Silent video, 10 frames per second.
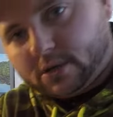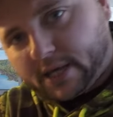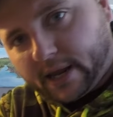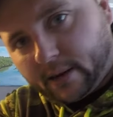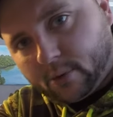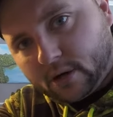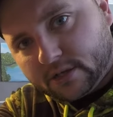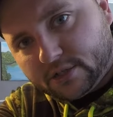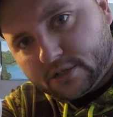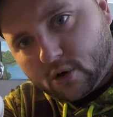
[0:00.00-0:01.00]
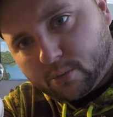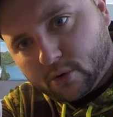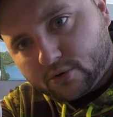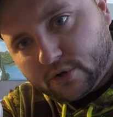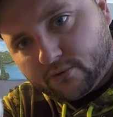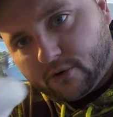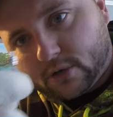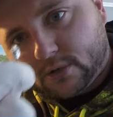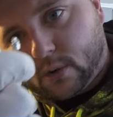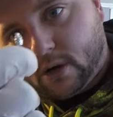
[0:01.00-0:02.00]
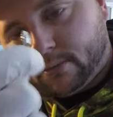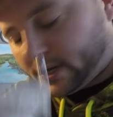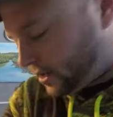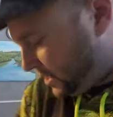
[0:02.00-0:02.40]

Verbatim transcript: on the camera because these GoPros don't focus well, but